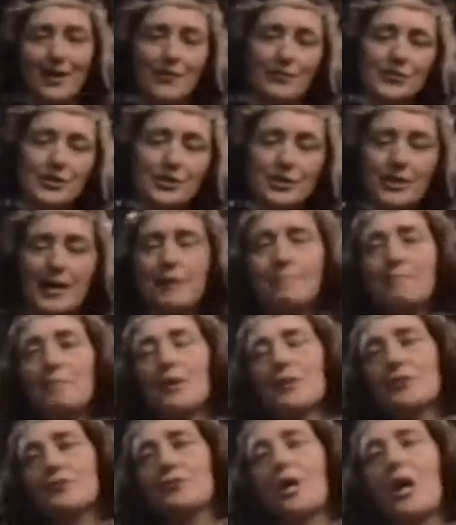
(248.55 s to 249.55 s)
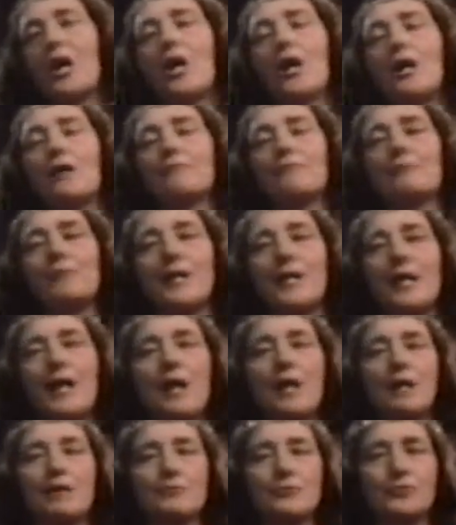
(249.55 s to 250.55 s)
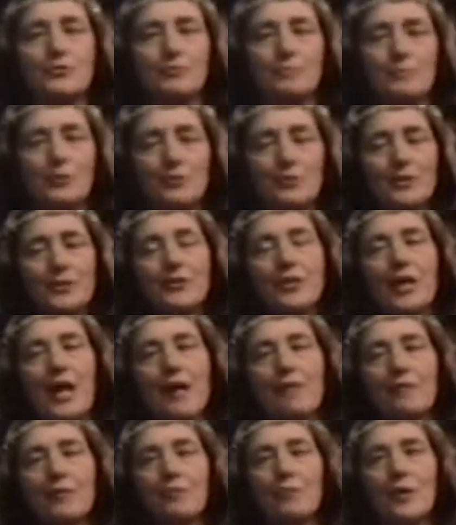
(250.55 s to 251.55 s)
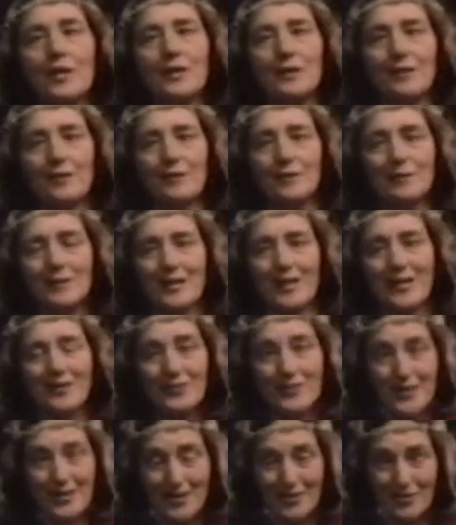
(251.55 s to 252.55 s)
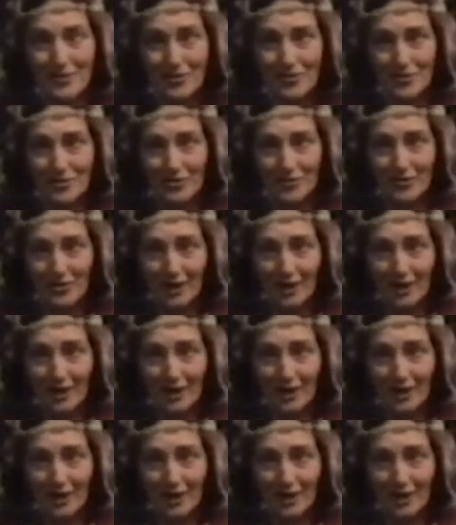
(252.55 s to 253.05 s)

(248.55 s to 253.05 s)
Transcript: The temple is a halfway house between the other world and this.